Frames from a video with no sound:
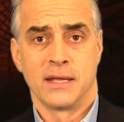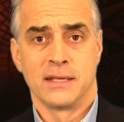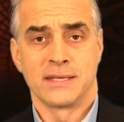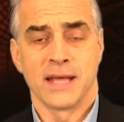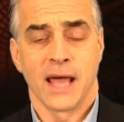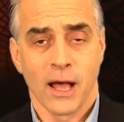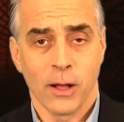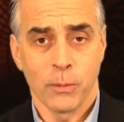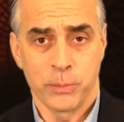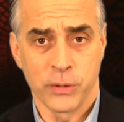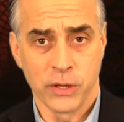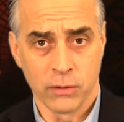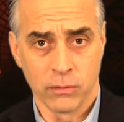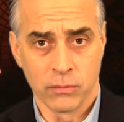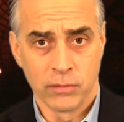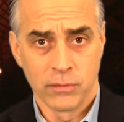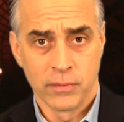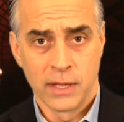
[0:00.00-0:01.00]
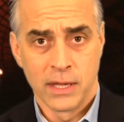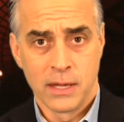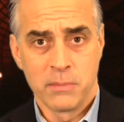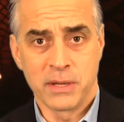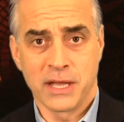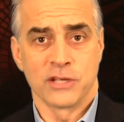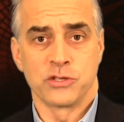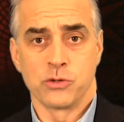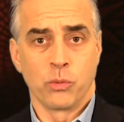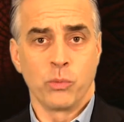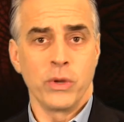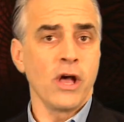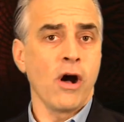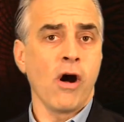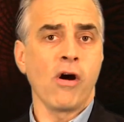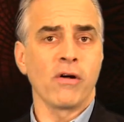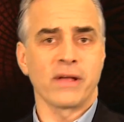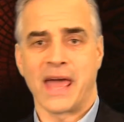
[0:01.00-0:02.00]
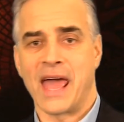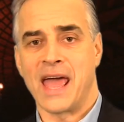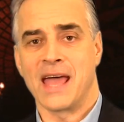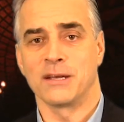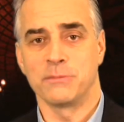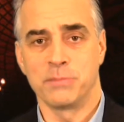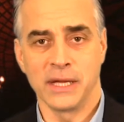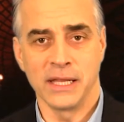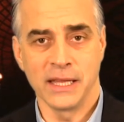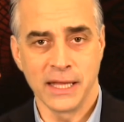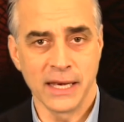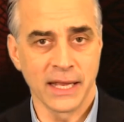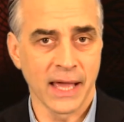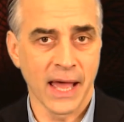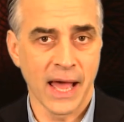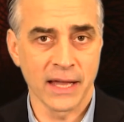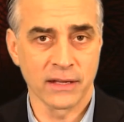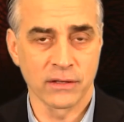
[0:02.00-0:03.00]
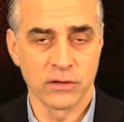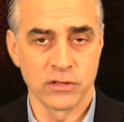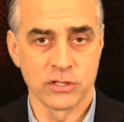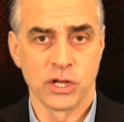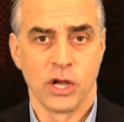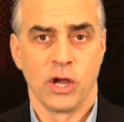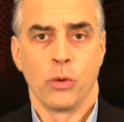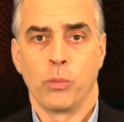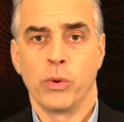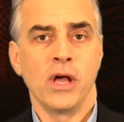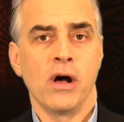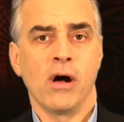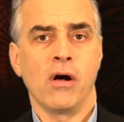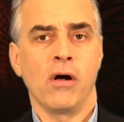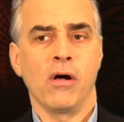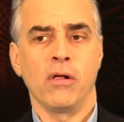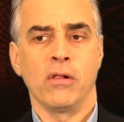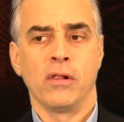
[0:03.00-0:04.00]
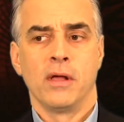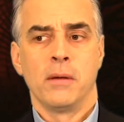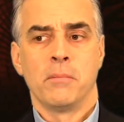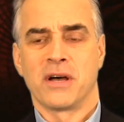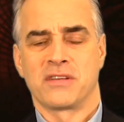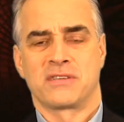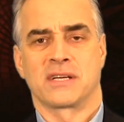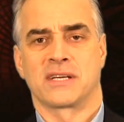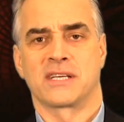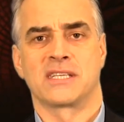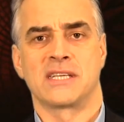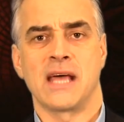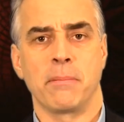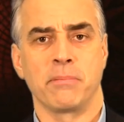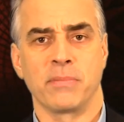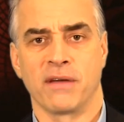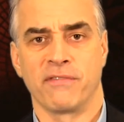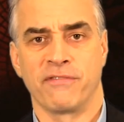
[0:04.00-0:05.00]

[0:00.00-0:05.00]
to help you. Because we all can't be leading actors. We all must accept the